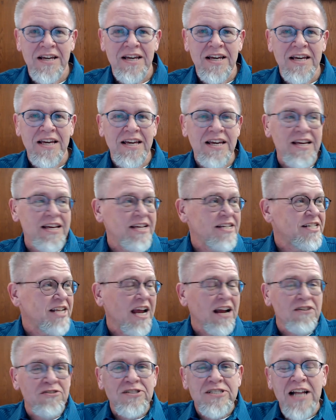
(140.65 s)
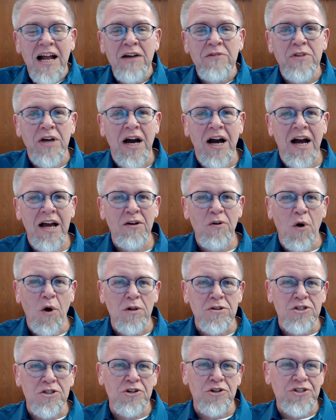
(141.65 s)
He, he tears down the high
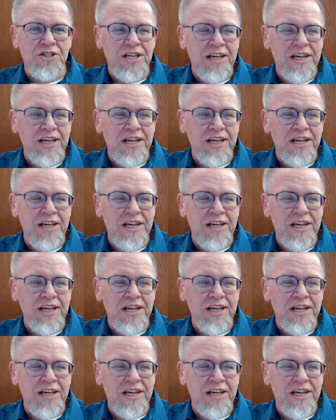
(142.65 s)
altars.